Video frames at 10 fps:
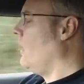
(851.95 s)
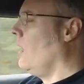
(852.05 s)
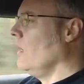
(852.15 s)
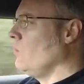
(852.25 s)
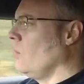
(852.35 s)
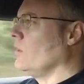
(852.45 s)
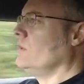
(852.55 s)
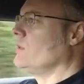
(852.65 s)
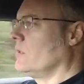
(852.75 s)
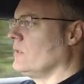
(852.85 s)
I would
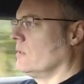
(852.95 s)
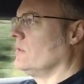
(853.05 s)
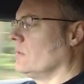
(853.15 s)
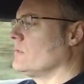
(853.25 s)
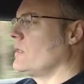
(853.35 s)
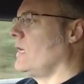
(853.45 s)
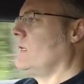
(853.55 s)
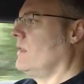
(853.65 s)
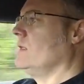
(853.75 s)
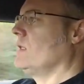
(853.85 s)
take
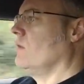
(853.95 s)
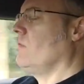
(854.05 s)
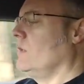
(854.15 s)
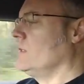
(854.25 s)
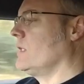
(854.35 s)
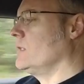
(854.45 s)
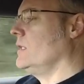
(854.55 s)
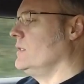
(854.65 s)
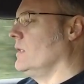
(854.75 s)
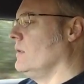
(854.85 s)
this over a Nissan
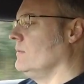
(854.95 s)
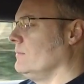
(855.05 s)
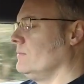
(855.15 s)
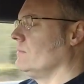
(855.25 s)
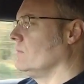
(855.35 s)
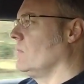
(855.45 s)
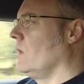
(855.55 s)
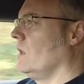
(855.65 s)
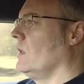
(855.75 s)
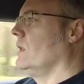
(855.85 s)

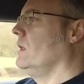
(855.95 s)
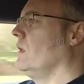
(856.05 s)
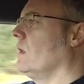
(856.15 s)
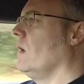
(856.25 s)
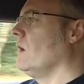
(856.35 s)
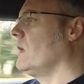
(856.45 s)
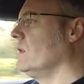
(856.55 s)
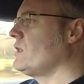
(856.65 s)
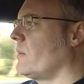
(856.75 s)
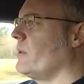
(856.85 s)
GTR. You could argue the
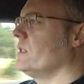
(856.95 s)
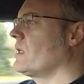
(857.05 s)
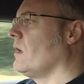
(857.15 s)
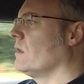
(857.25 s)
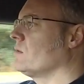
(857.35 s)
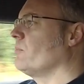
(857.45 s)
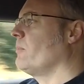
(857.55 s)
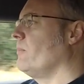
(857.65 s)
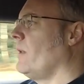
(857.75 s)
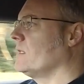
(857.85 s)
Japanese car is
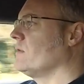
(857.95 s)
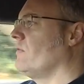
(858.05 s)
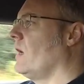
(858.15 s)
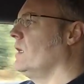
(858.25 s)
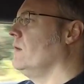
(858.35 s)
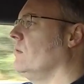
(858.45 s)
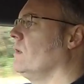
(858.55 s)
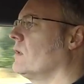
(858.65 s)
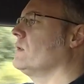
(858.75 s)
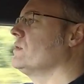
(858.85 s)
better value, you
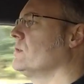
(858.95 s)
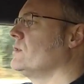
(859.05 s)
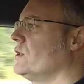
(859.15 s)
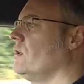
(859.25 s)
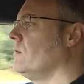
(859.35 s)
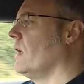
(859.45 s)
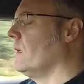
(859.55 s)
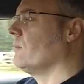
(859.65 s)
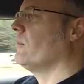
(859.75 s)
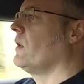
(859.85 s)
can tune that.
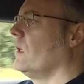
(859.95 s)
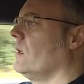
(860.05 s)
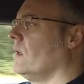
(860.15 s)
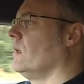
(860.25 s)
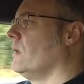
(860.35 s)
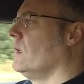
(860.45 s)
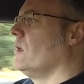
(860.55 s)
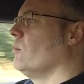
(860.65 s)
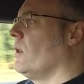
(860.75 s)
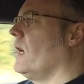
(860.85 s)

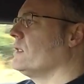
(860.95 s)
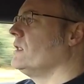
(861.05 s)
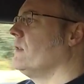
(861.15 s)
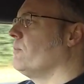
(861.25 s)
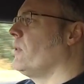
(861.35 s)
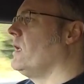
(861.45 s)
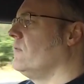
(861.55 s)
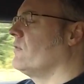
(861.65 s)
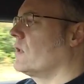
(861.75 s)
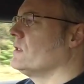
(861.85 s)
But I actually believe,
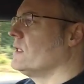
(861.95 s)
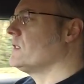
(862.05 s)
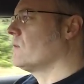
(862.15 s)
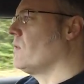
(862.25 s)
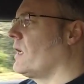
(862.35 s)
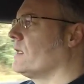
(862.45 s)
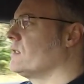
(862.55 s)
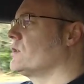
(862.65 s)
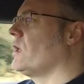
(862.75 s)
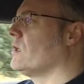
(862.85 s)
because this already has the
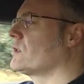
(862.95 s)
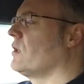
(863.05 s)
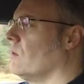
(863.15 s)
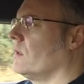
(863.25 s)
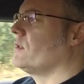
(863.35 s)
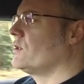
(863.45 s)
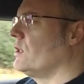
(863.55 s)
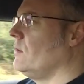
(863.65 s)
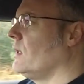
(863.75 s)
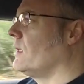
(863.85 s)
charge cooler, the
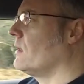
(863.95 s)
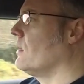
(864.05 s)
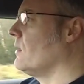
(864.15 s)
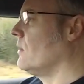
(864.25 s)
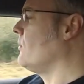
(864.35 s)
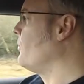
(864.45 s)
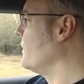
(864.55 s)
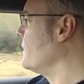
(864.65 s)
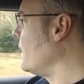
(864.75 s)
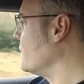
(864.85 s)
tuning
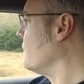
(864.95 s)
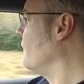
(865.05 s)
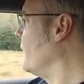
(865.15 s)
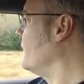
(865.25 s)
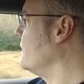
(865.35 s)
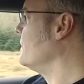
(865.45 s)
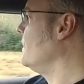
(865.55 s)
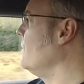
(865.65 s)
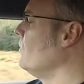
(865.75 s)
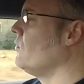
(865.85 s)
potential for this is
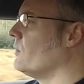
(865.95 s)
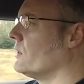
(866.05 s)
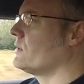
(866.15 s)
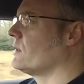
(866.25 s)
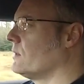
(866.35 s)
enormous.